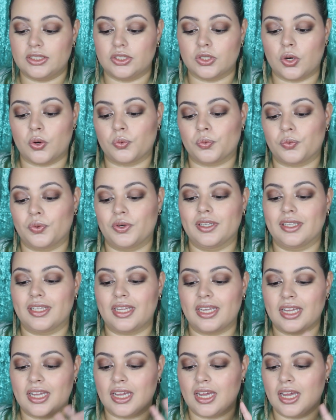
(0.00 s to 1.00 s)
I don't
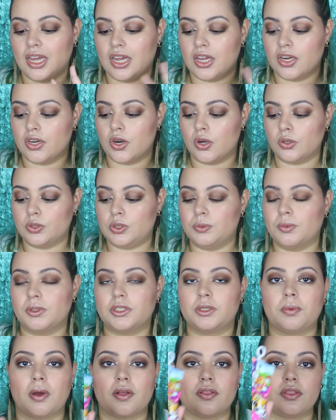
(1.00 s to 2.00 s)
really know too
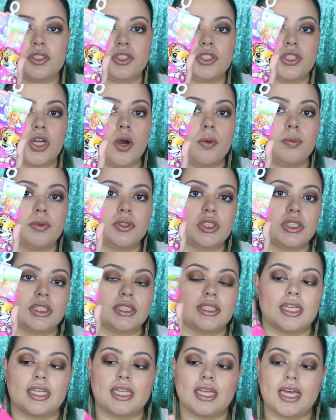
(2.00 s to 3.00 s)
much about the show, but
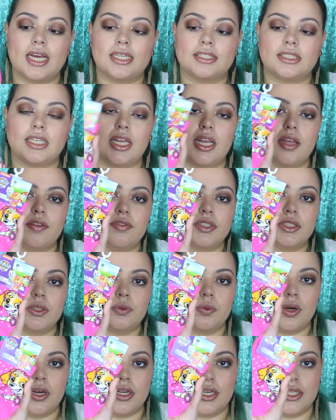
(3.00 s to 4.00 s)
she's like, yes, I love this
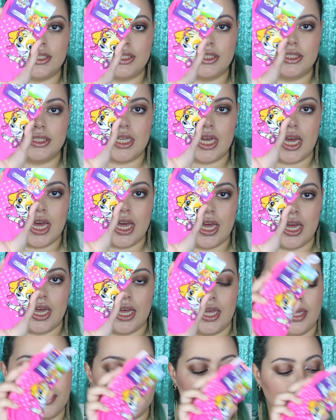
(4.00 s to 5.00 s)
one. It's
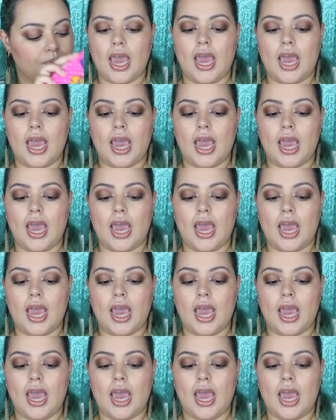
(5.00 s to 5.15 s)
Sky.